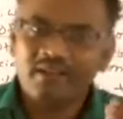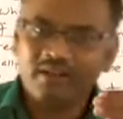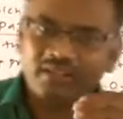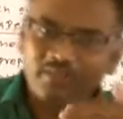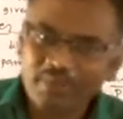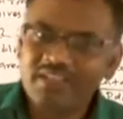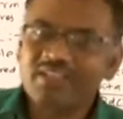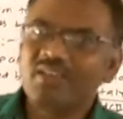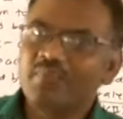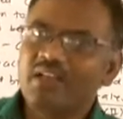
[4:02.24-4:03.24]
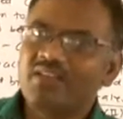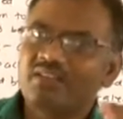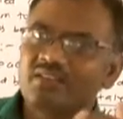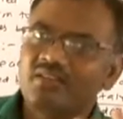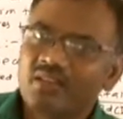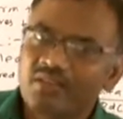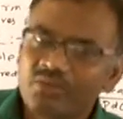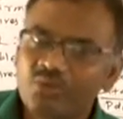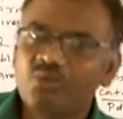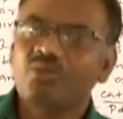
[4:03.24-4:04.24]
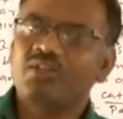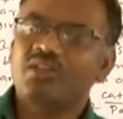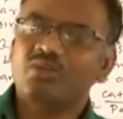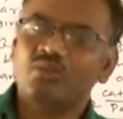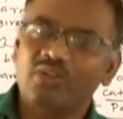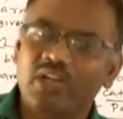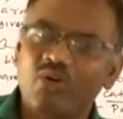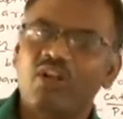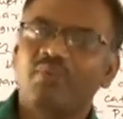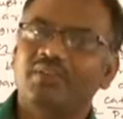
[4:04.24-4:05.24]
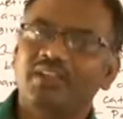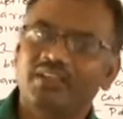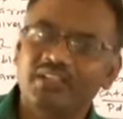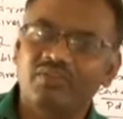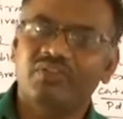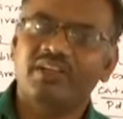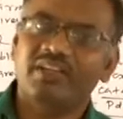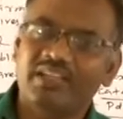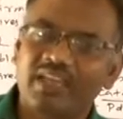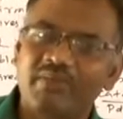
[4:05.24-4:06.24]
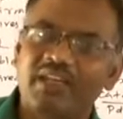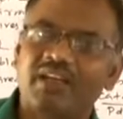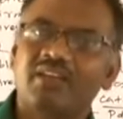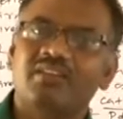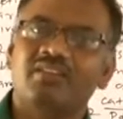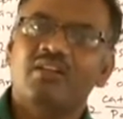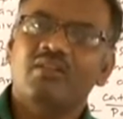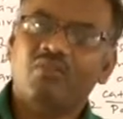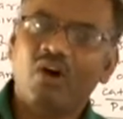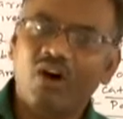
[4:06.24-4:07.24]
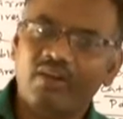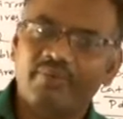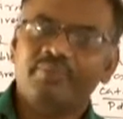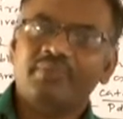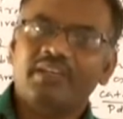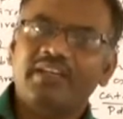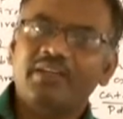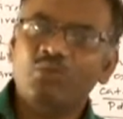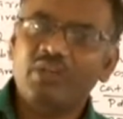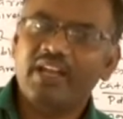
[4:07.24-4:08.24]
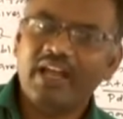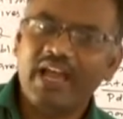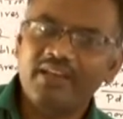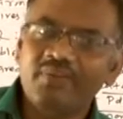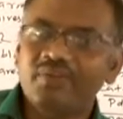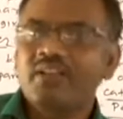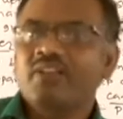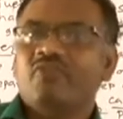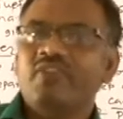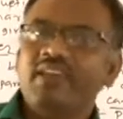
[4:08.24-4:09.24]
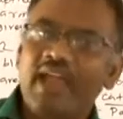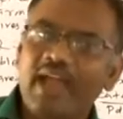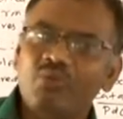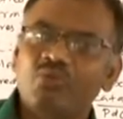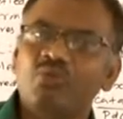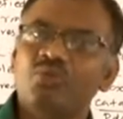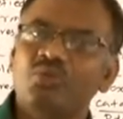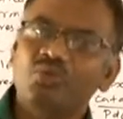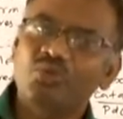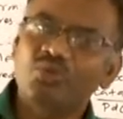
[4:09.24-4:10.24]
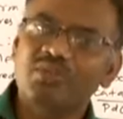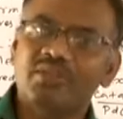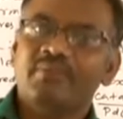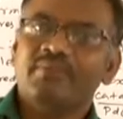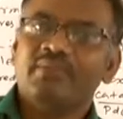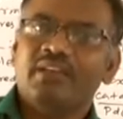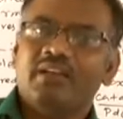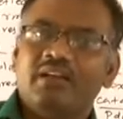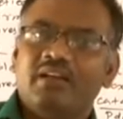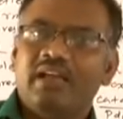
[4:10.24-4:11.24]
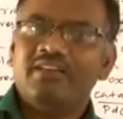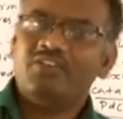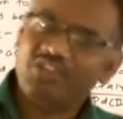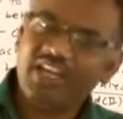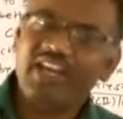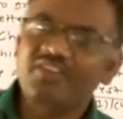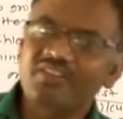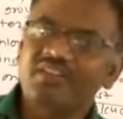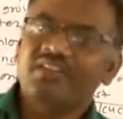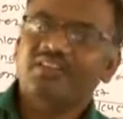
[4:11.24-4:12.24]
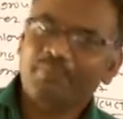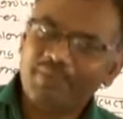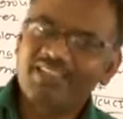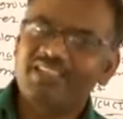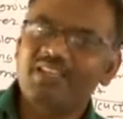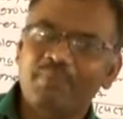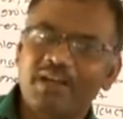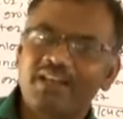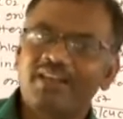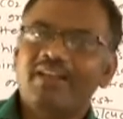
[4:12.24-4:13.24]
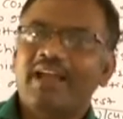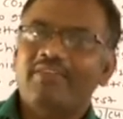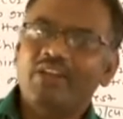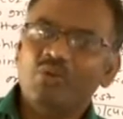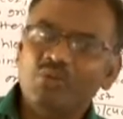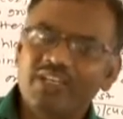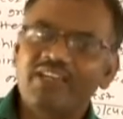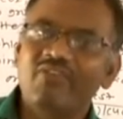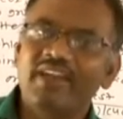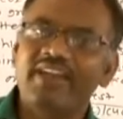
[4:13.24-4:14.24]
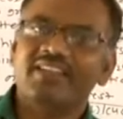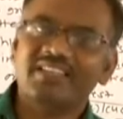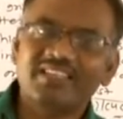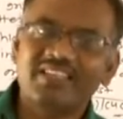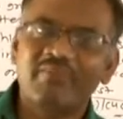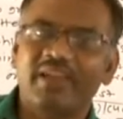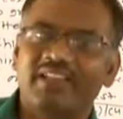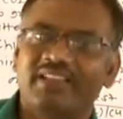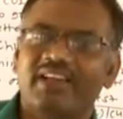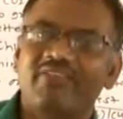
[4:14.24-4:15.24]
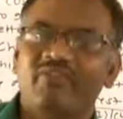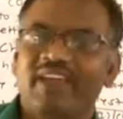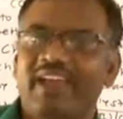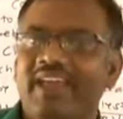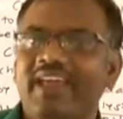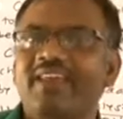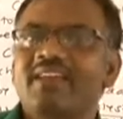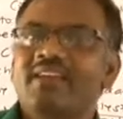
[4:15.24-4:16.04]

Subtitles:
the principles used to develop the different chemicals for day-to-day life, we have to use and change the principle, and we have to invent such a method where